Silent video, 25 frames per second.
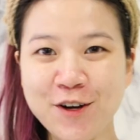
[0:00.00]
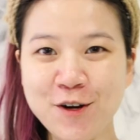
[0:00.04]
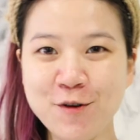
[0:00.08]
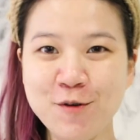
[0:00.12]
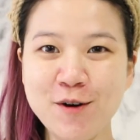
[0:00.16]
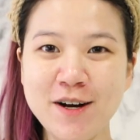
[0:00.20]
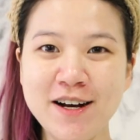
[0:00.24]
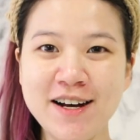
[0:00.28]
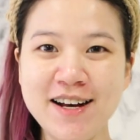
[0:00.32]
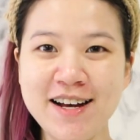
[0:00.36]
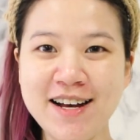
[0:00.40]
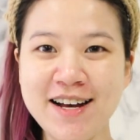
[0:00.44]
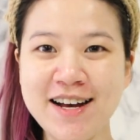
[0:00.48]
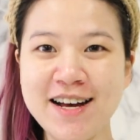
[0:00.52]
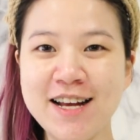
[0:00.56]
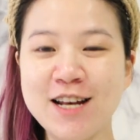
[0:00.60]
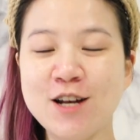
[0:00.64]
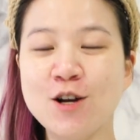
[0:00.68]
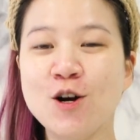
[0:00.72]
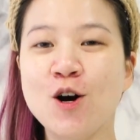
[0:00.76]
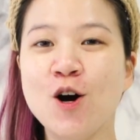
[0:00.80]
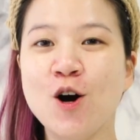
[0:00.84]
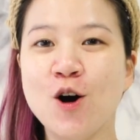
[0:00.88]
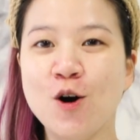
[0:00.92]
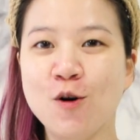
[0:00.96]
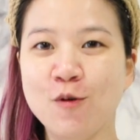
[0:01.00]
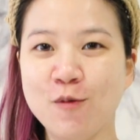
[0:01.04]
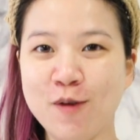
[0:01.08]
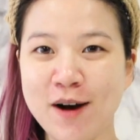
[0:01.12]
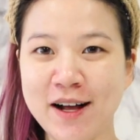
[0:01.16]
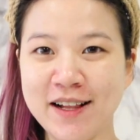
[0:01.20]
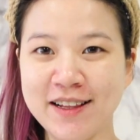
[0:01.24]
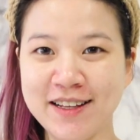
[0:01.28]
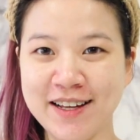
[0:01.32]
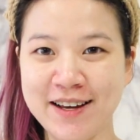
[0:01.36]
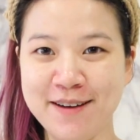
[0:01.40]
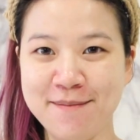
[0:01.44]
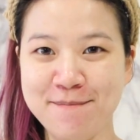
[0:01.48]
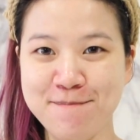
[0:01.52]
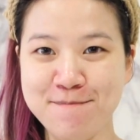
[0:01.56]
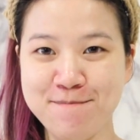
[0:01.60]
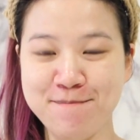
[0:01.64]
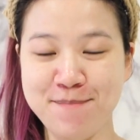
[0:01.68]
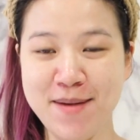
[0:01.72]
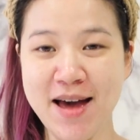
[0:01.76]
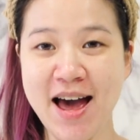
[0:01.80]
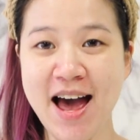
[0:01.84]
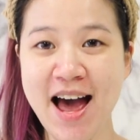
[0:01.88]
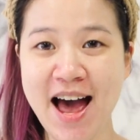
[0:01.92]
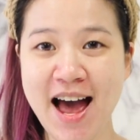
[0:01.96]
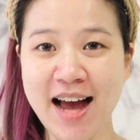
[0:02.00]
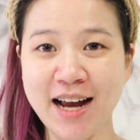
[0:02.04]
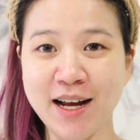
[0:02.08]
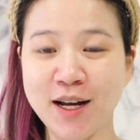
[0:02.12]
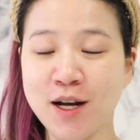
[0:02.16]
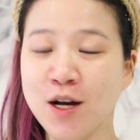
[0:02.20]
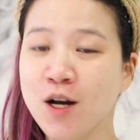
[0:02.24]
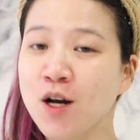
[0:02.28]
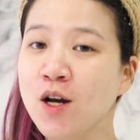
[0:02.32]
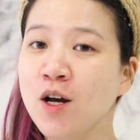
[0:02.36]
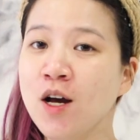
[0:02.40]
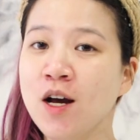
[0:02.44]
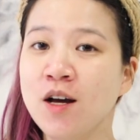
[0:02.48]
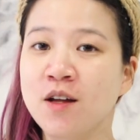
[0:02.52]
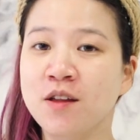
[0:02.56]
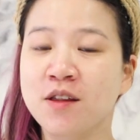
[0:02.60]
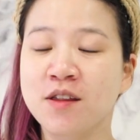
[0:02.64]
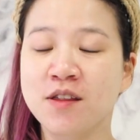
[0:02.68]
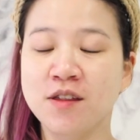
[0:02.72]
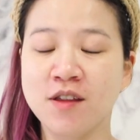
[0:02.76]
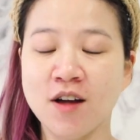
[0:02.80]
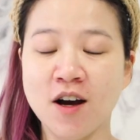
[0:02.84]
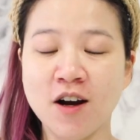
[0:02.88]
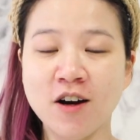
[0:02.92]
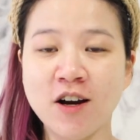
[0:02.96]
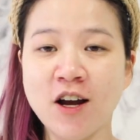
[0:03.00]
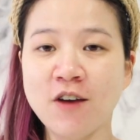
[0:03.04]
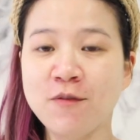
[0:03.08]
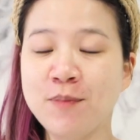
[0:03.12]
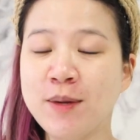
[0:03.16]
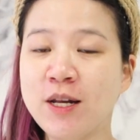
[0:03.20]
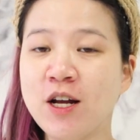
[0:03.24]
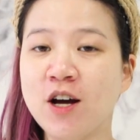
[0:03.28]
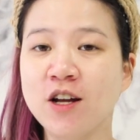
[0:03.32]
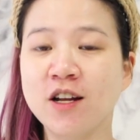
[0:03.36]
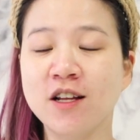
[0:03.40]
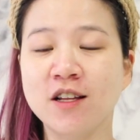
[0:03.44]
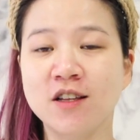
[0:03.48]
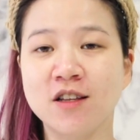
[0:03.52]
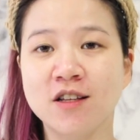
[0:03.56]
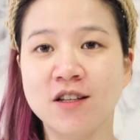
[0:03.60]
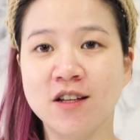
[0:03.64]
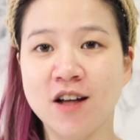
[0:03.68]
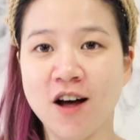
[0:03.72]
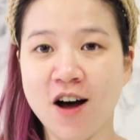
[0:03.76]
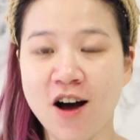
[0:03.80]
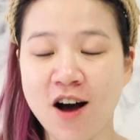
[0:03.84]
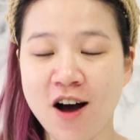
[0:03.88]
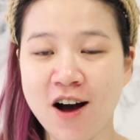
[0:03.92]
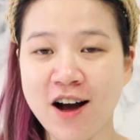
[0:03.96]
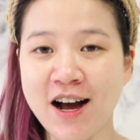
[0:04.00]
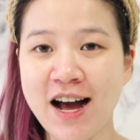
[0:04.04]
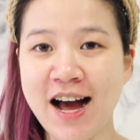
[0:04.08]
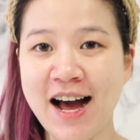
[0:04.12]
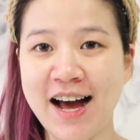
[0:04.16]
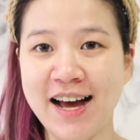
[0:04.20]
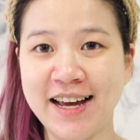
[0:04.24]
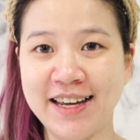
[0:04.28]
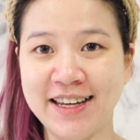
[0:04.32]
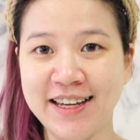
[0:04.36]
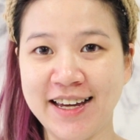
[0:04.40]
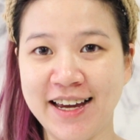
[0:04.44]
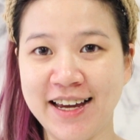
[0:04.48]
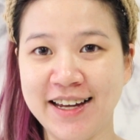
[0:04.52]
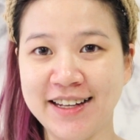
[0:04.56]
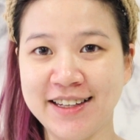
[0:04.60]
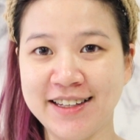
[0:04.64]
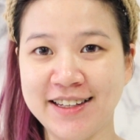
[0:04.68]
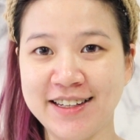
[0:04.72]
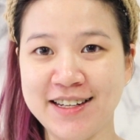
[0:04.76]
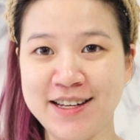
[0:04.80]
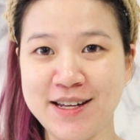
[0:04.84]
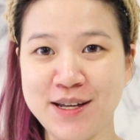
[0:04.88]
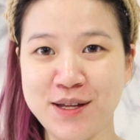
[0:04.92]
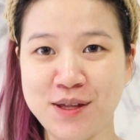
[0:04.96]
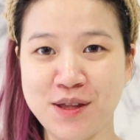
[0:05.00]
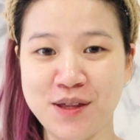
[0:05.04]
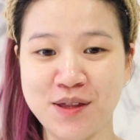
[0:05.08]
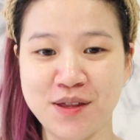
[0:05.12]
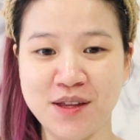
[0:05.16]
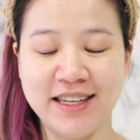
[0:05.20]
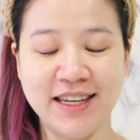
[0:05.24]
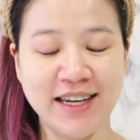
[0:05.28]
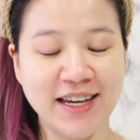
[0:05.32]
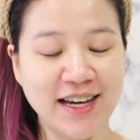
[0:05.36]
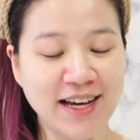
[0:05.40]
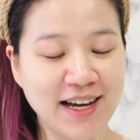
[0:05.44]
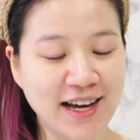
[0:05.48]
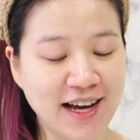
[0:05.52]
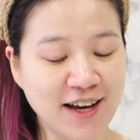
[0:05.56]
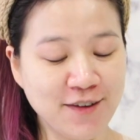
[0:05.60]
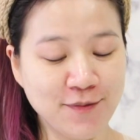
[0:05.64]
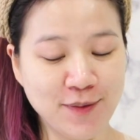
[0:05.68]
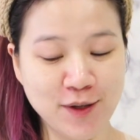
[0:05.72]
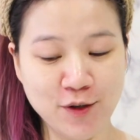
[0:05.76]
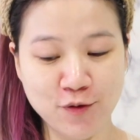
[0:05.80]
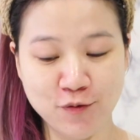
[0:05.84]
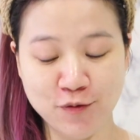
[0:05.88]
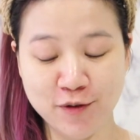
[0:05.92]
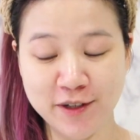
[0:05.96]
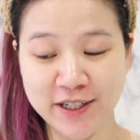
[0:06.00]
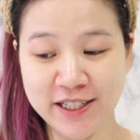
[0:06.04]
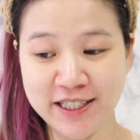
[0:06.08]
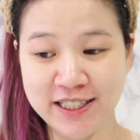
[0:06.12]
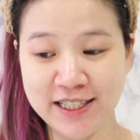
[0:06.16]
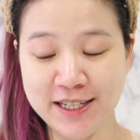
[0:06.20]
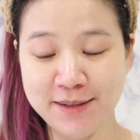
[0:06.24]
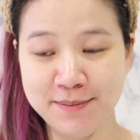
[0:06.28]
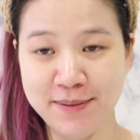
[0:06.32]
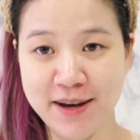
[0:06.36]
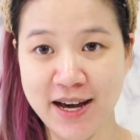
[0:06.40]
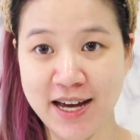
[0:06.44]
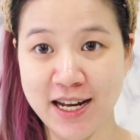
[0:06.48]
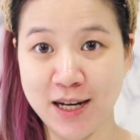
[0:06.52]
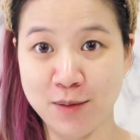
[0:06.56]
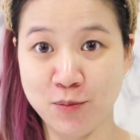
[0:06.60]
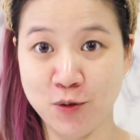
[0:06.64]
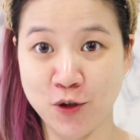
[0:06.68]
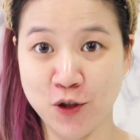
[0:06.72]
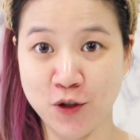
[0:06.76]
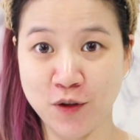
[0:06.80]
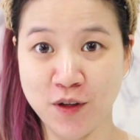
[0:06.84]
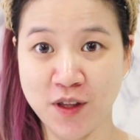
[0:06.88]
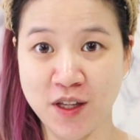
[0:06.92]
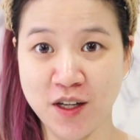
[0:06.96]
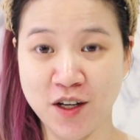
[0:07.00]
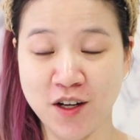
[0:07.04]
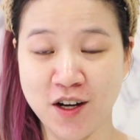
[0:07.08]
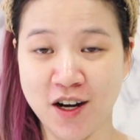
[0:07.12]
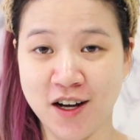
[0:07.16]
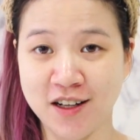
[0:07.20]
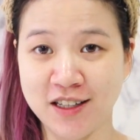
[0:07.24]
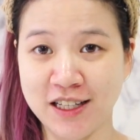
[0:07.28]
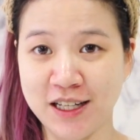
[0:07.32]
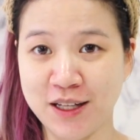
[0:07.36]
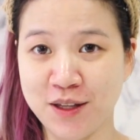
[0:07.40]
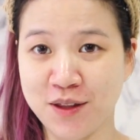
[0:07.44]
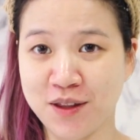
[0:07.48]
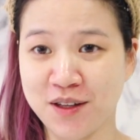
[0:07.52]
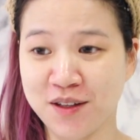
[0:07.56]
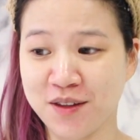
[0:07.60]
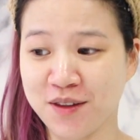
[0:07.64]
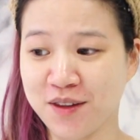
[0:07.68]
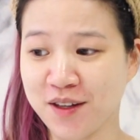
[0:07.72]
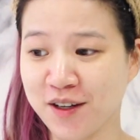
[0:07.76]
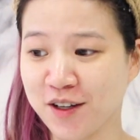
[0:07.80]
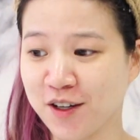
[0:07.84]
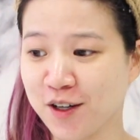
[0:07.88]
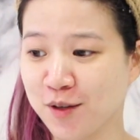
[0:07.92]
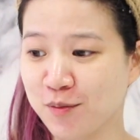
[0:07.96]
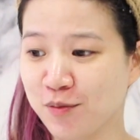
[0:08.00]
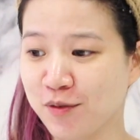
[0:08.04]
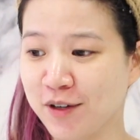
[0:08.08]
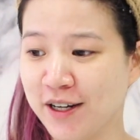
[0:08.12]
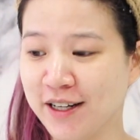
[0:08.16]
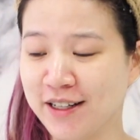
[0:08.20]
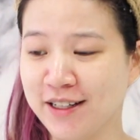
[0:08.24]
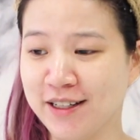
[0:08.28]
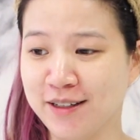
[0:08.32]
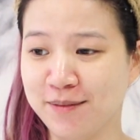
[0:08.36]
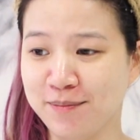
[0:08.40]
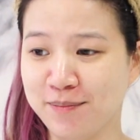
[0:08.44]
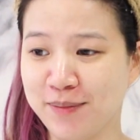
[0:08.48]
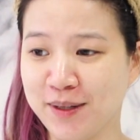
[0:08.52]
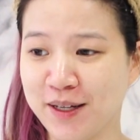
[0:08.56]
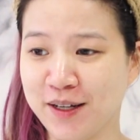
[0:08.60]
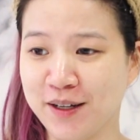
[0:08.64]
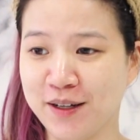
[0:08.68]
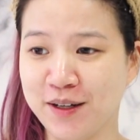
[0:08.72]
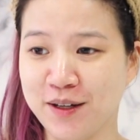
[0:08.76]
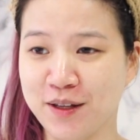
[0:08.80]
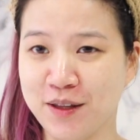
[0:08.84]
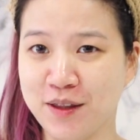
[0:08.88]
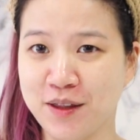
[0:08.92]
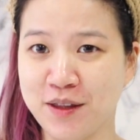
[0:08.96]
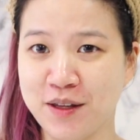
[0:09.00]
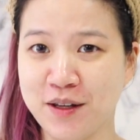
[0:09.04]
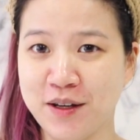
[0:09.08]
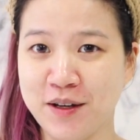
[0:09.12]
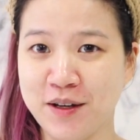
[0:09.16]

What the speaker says: everyone! Welcome back. Sorry I've been on a long hiatus. Yeah, I've been really bad at producing content since I got pregnant because